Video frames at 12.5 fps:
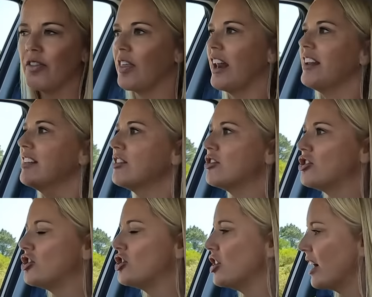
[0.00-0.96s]
that is
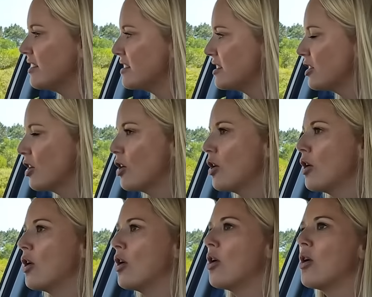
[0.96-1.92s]
just
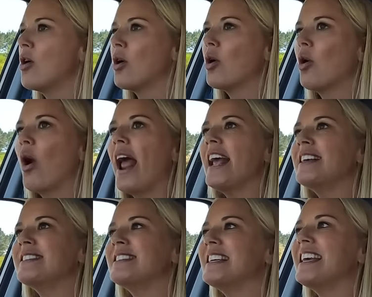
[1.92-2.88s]

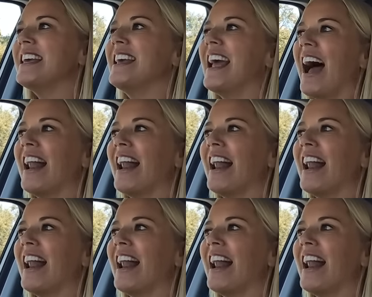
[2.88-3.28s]
crazy